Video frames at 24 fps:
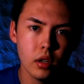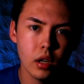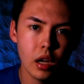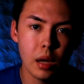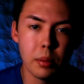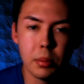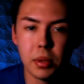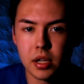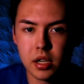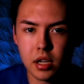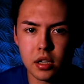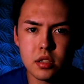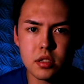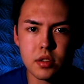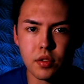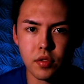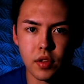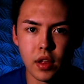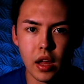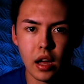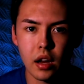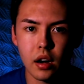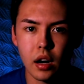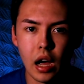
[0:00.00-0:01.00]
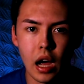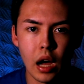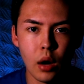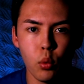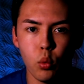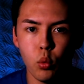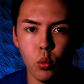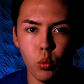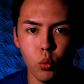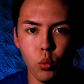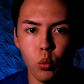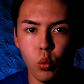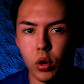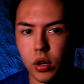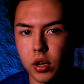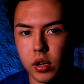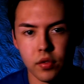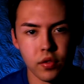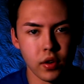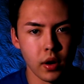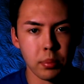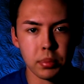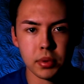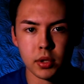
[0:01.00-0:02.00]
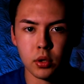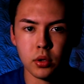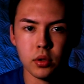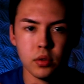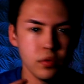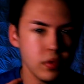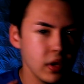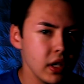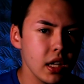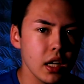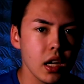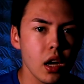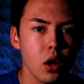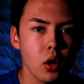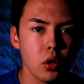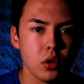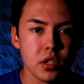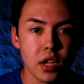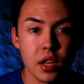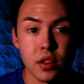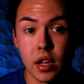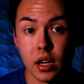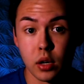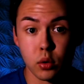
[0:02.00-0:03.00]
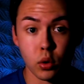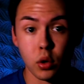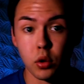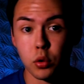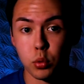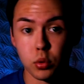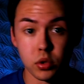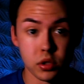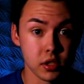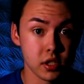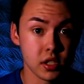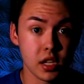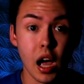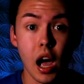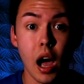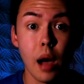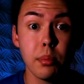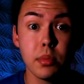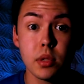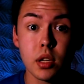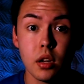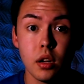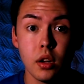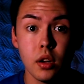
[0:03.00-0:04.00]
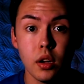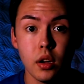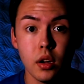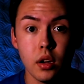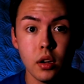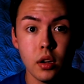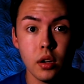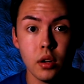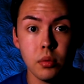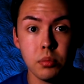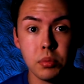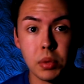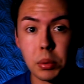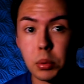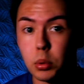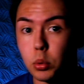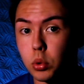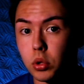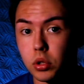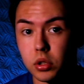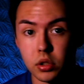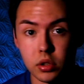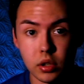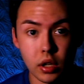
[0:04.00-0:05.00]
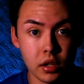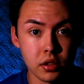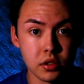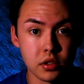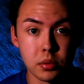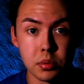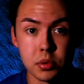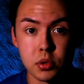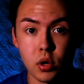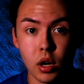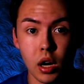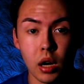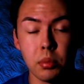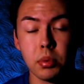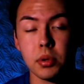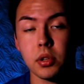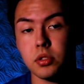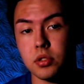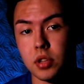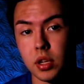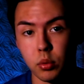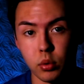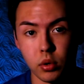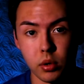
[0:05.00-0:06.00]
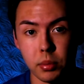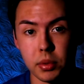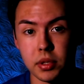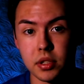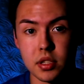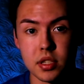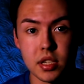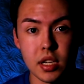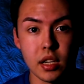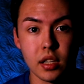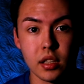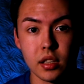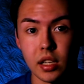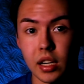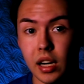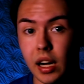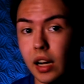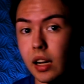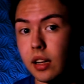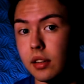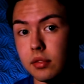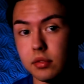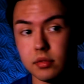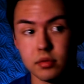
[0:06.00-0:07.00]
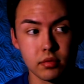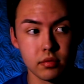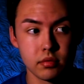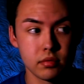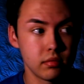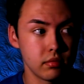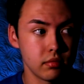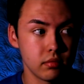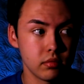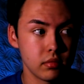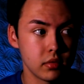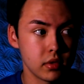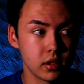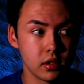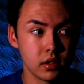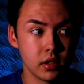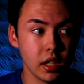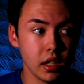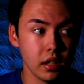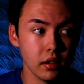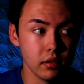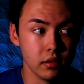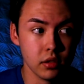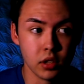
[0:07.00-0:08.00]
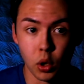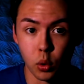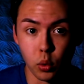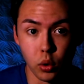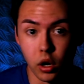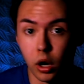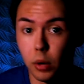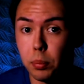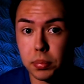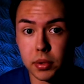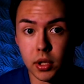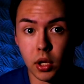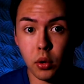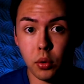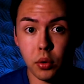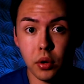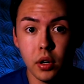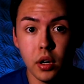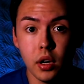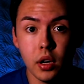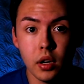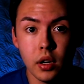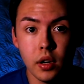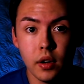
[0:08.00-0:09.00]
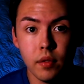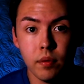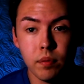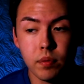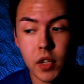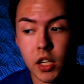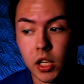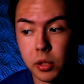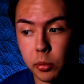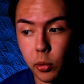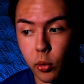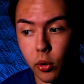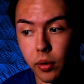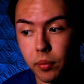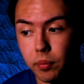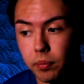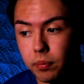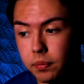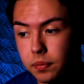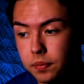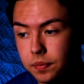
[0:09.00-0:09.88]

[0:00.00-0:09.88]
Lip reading: And because of that, I wouldn't have uploaded videos, and that growth would have stopped. People would have unsubscribed because they would have been seeing that I don't upload anymore.